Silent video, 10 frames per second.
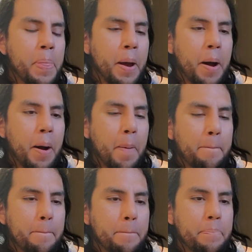um,
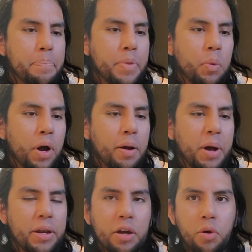why am
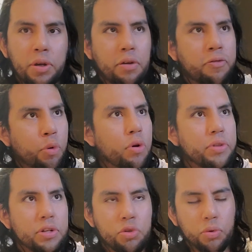I not going in on Ford?
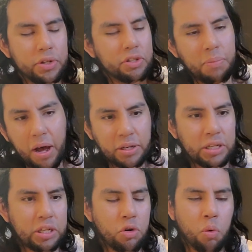They just released the
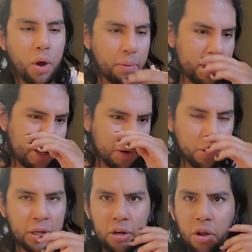Mach-E. Or why am I not
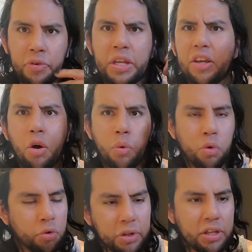going in on NIO
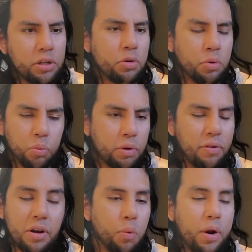or Lee or,
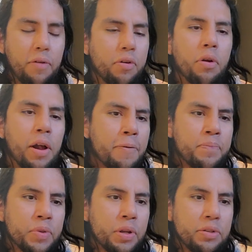you know, whatever?
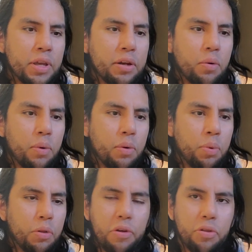it's like,
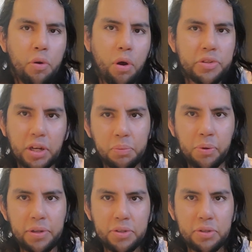well, they're, they're all second
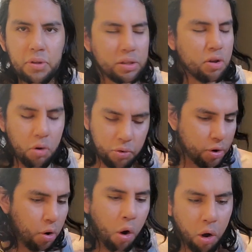place. Like, they're,
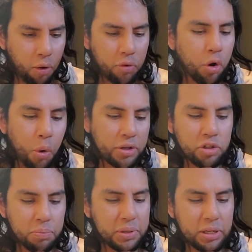they're all going
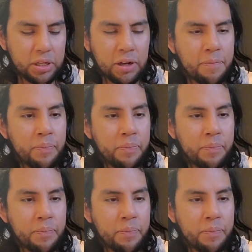to be